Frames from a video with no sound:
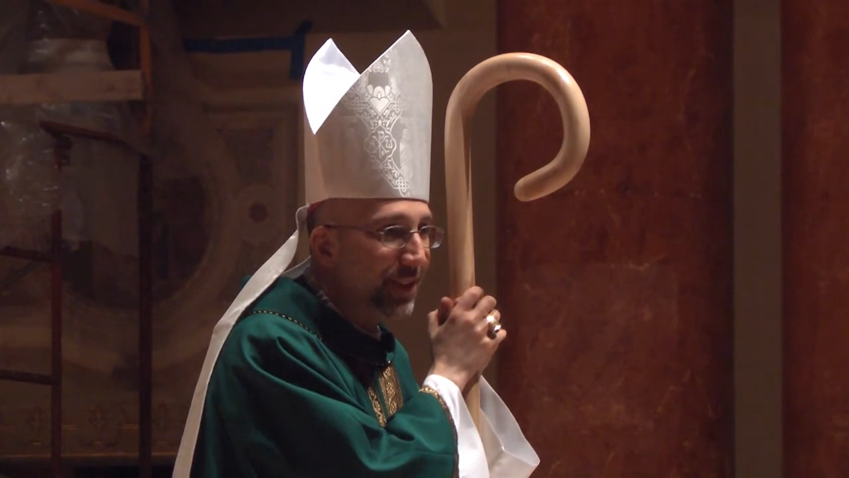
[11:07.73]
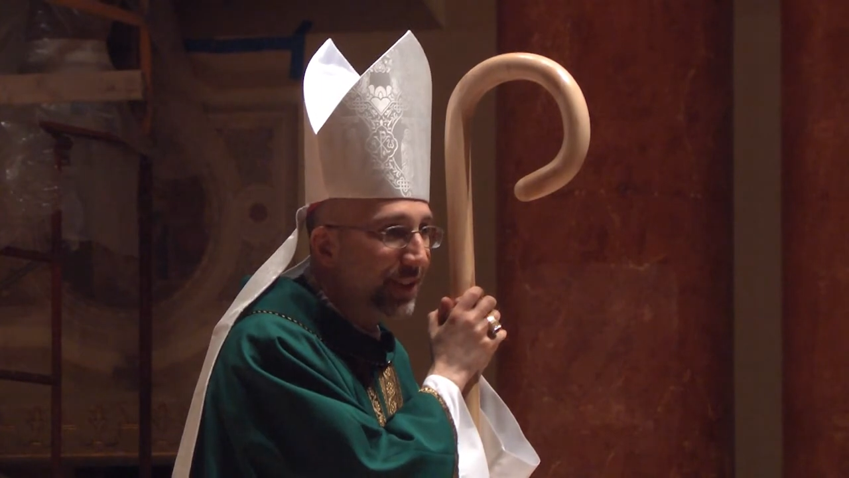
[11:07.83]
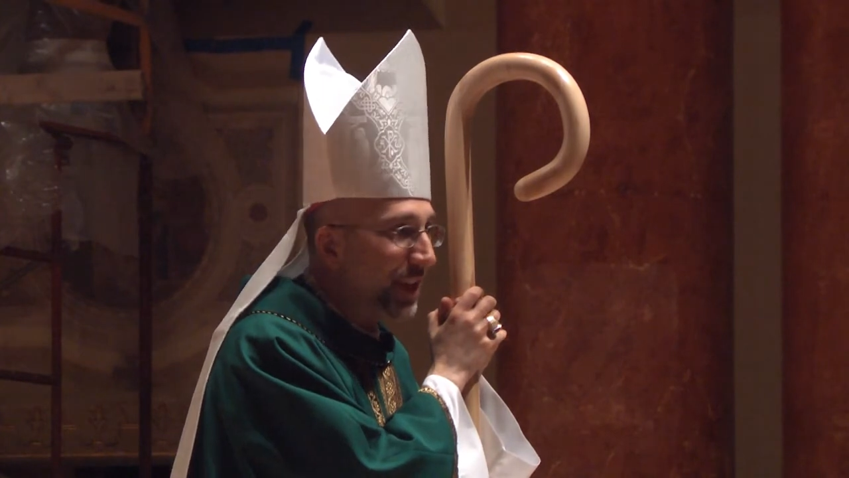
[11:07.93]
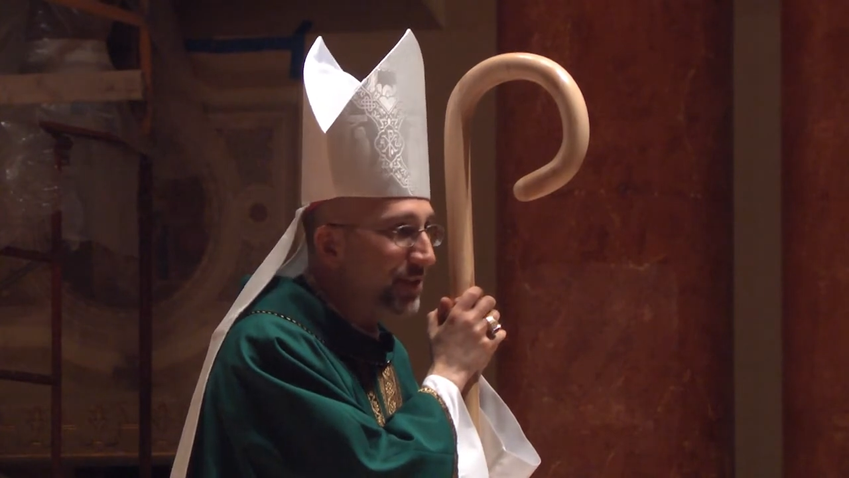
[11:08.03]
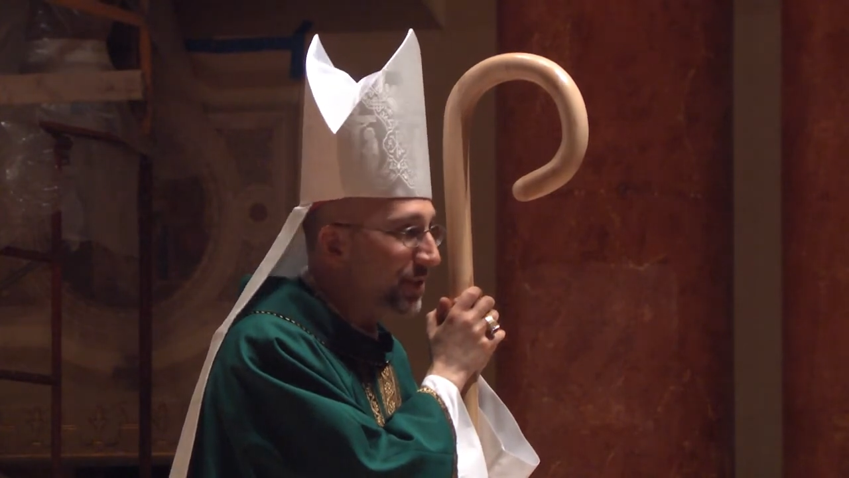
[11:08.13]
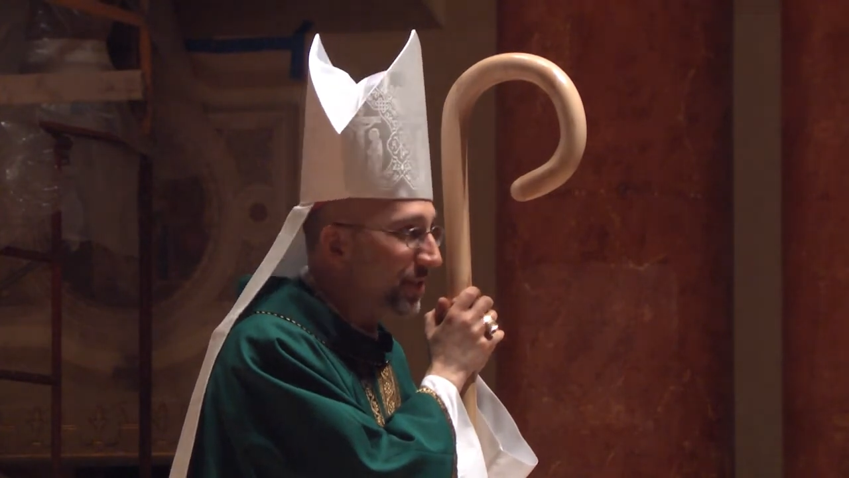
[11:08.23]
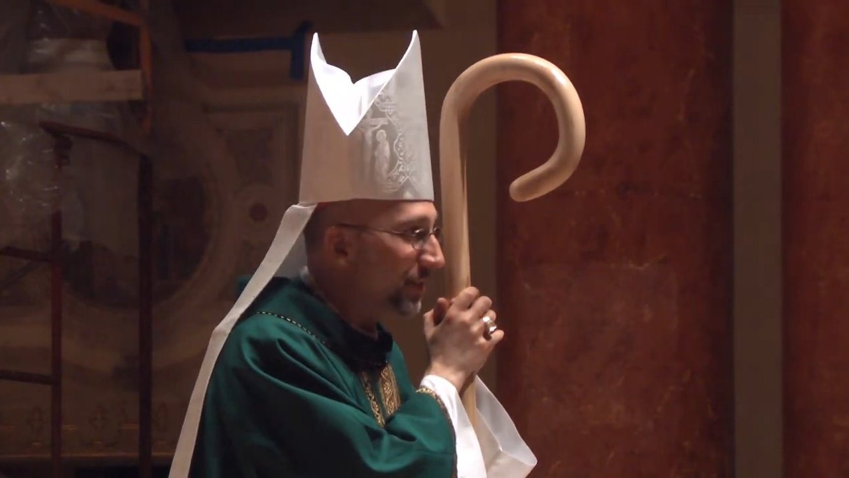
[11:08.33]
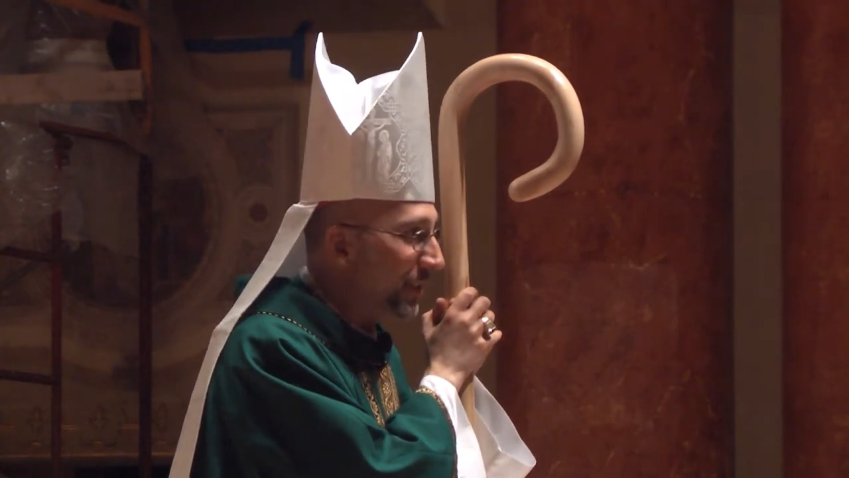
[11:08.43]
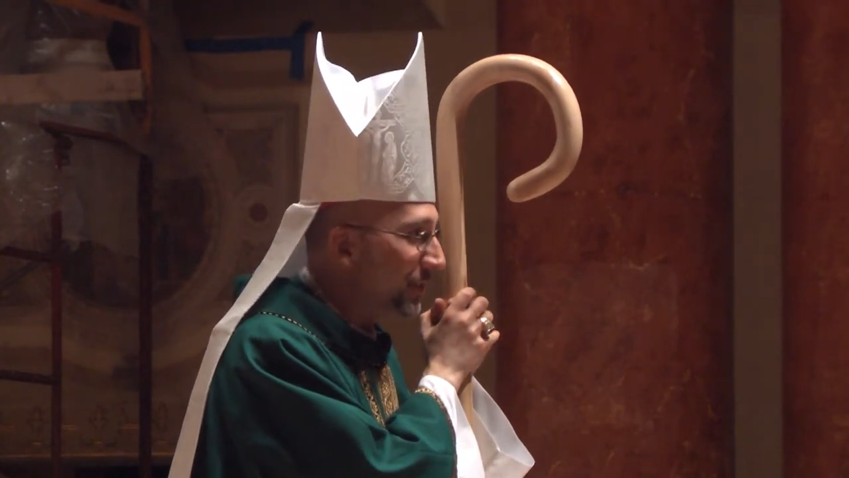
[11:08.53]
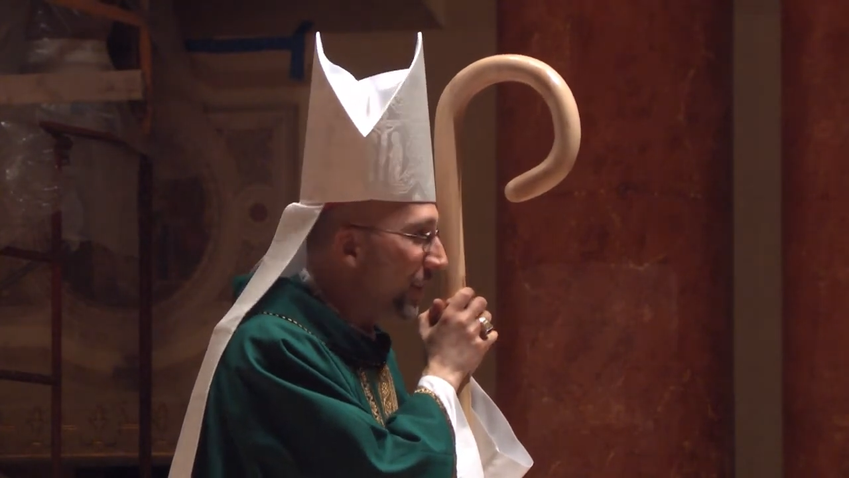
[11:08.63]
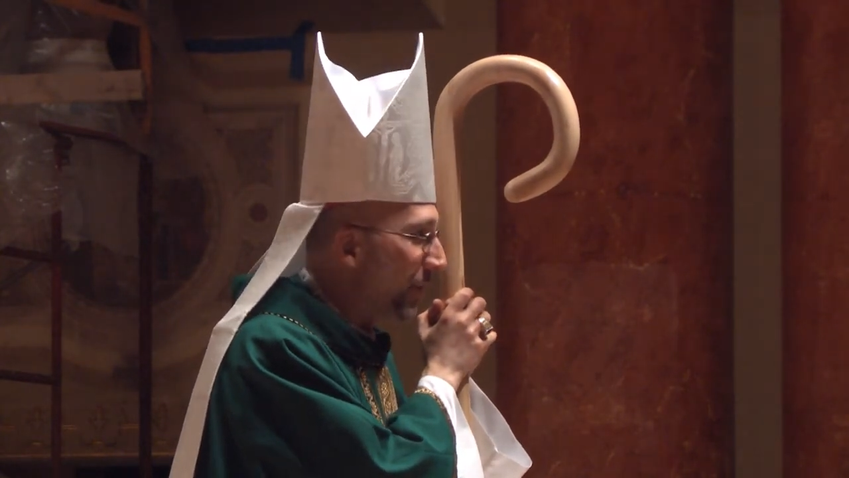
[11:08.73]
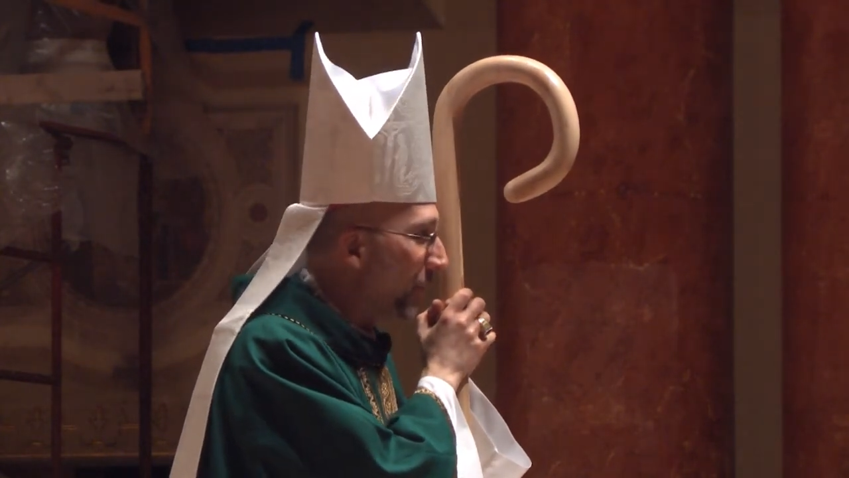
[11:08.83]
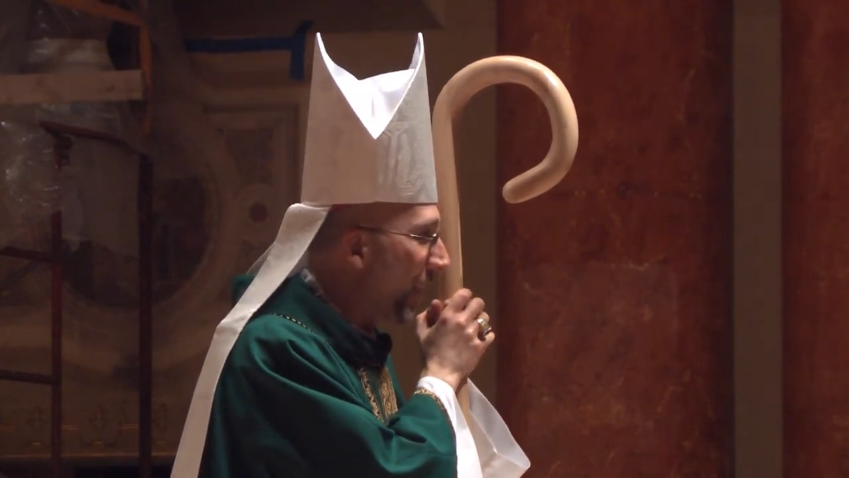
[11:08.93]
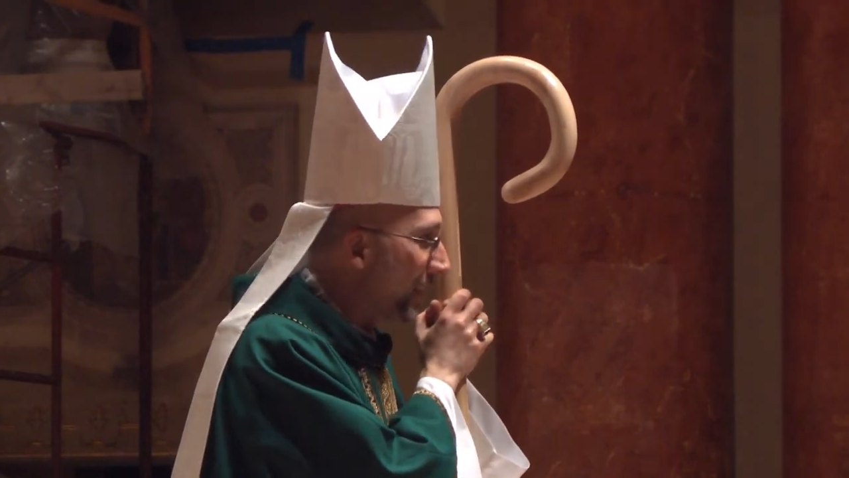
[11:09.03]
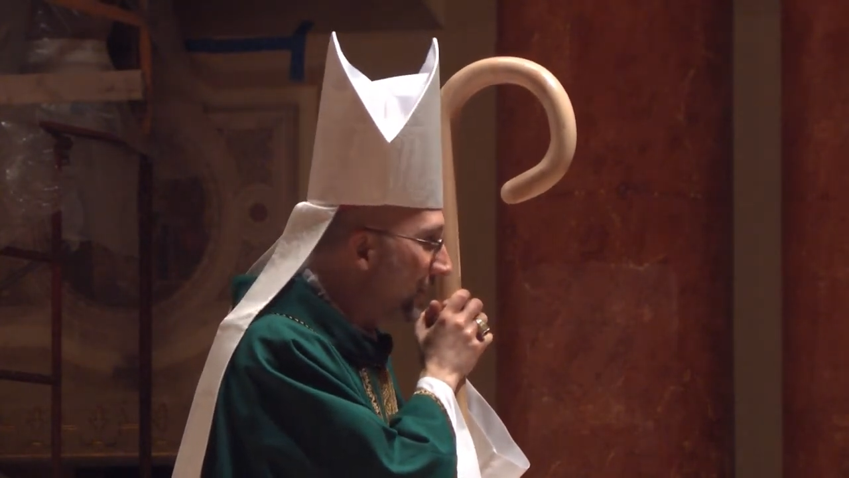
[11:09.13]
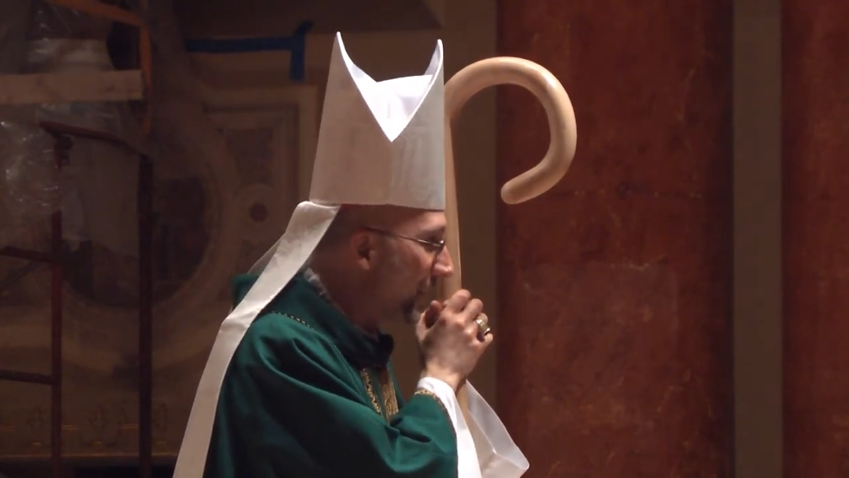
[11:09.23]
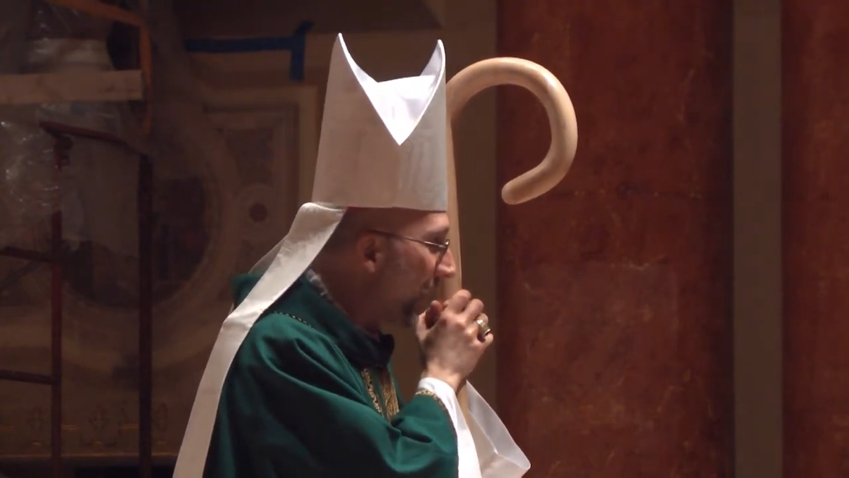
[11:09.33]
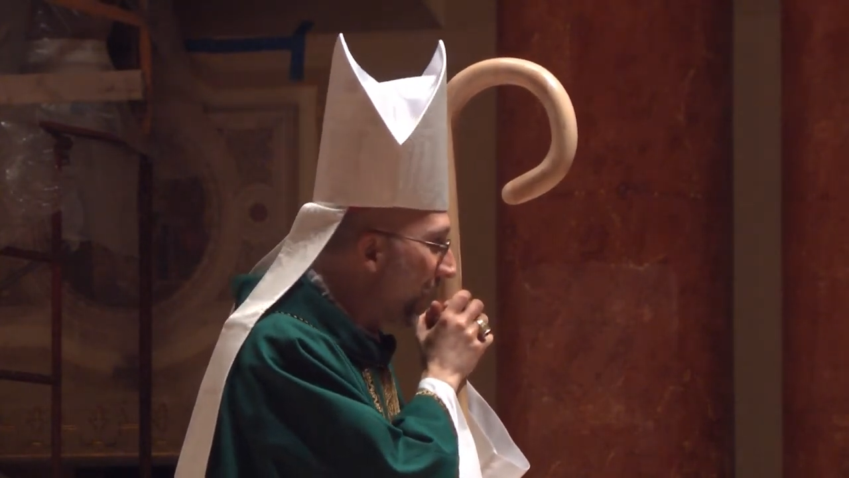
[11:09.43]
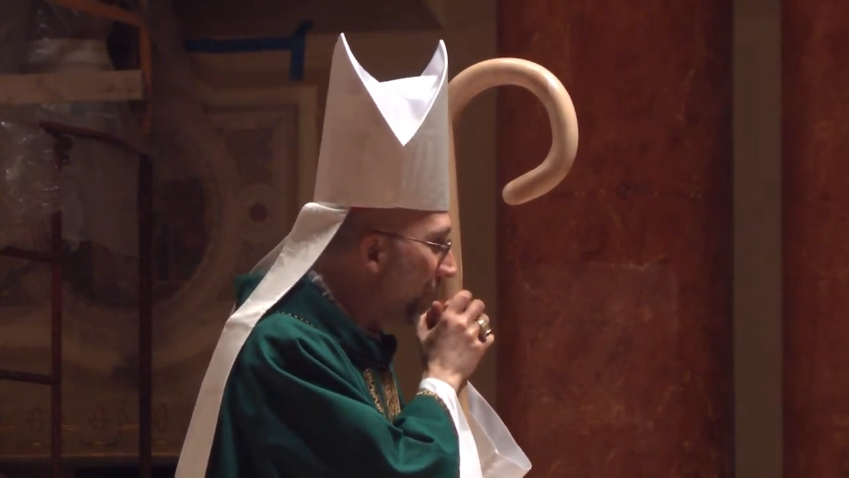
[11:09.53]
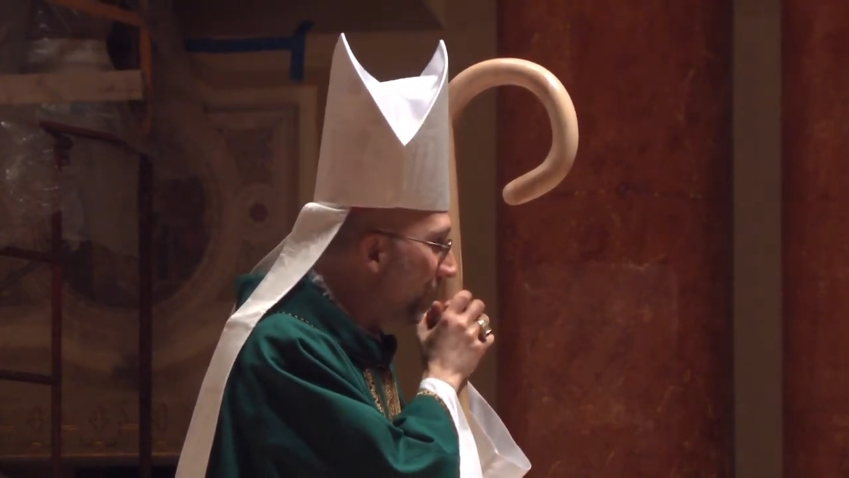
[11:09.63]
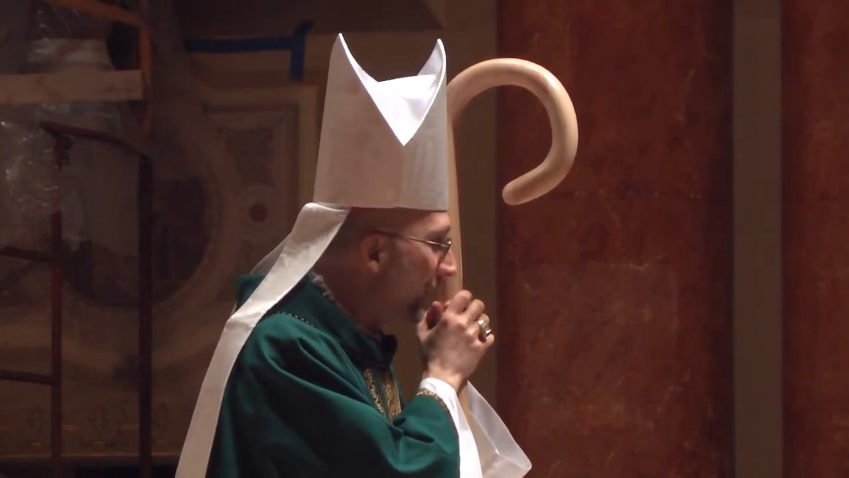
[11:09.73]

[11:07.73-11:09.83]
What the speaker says: That's not why it's there.